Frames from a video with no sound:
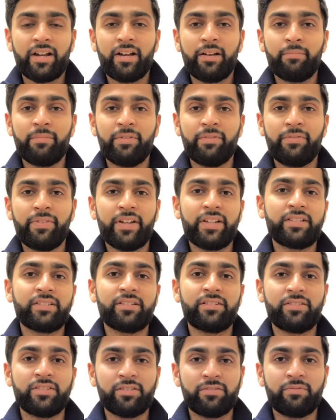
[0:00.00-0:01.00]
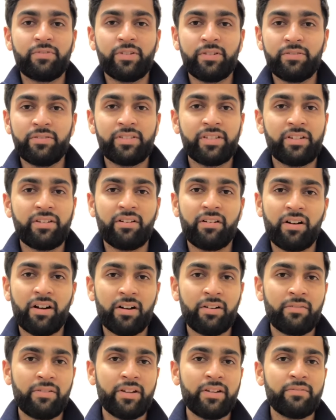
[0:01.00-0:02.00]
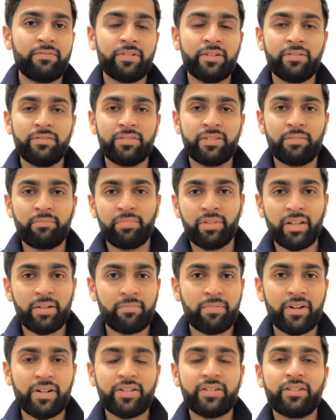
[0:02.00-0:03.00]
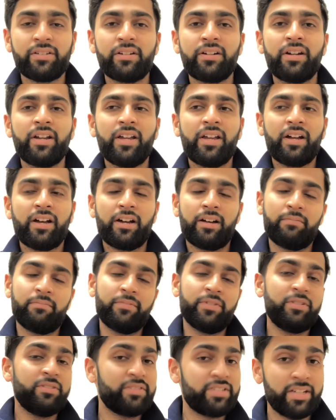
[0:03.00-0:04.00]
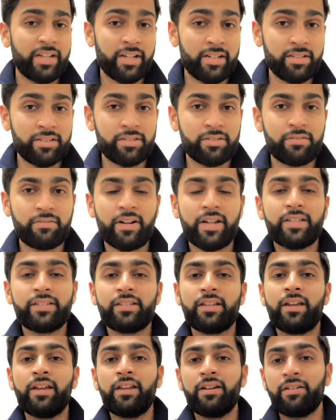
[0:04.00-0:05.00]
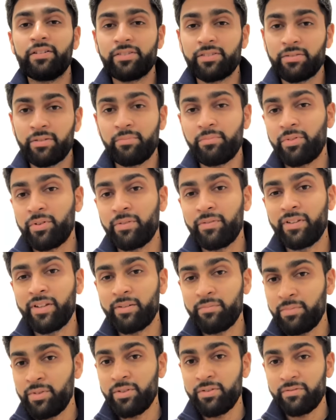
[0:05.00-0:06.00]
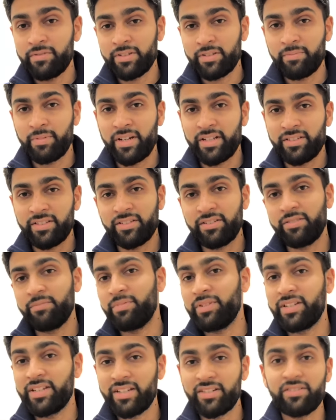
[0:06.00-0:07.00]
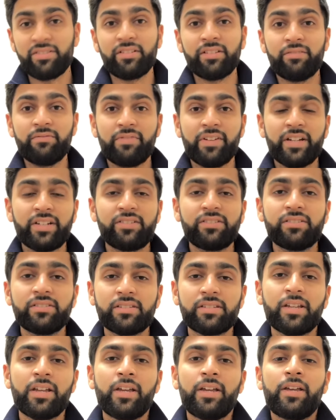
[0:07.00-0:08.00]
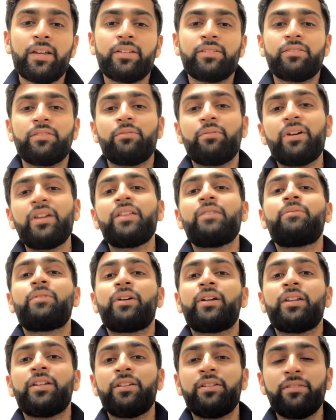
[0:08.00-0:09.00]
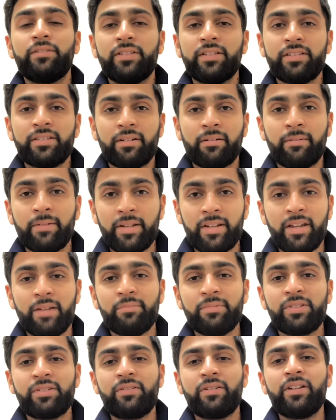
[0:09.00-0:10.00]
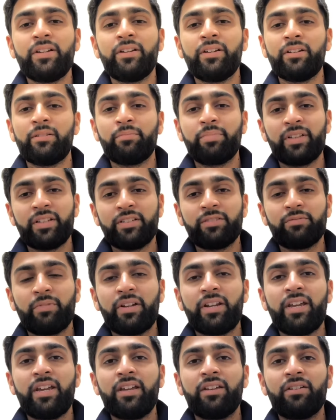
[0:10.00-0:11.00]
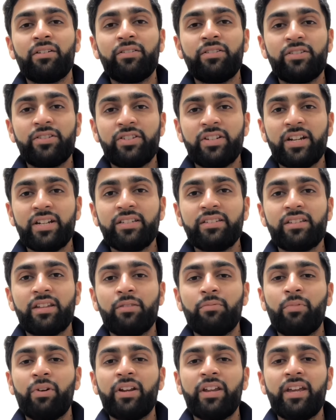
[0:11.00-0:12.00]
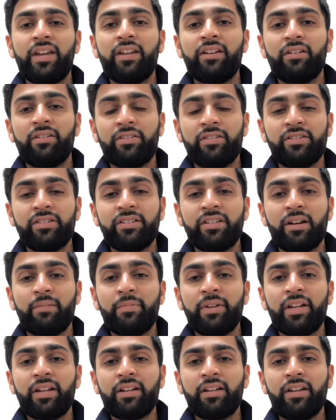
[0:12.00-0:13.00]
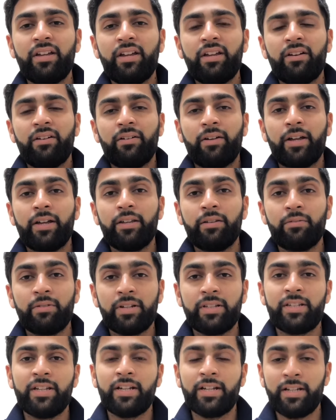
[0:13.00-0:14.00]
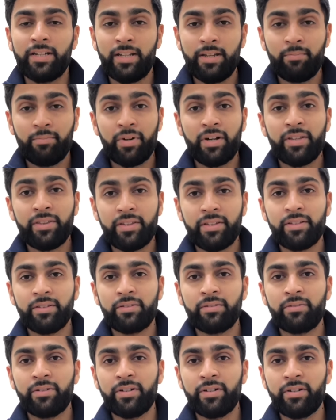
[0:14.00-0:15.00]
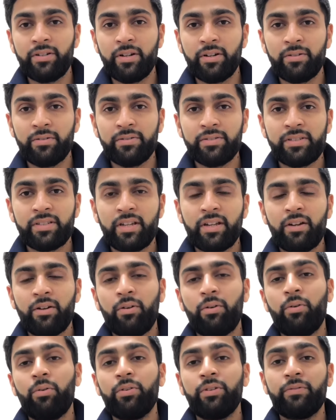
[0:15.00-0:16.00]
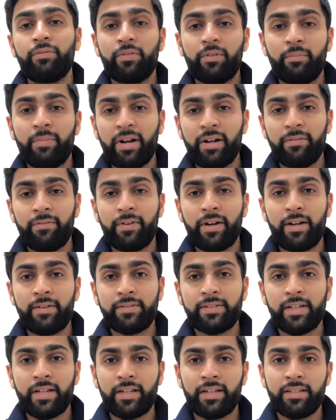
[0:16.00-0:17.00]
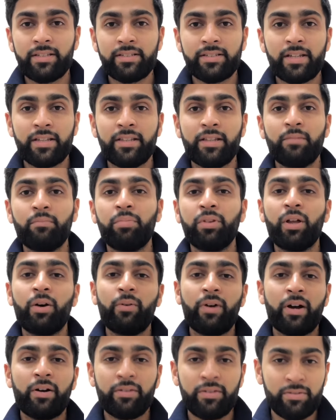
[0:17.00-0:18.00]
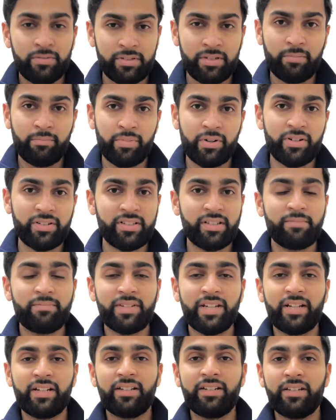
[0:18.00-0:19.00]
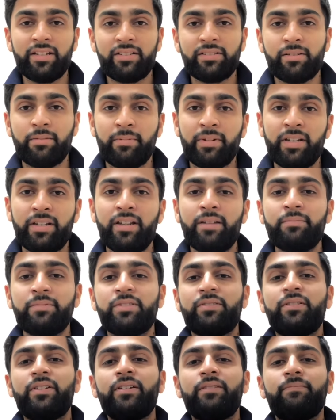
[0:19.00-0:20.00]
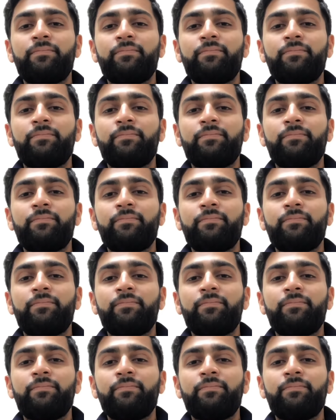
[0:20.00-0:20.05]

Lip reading: effects such as reducing your heart rate, reducing blood pressure, reducing any stress, and also improving immune responses to potential infections. So the way that we're going to do this, I'm going to demonstrate. You're going to place hand on your chest and one hand on your stomach. Okay, you want to take a deep breath in through your nose, hold it for about 5 seconds, and then blow out using pursed lip technique. So I'm going to demonstrate.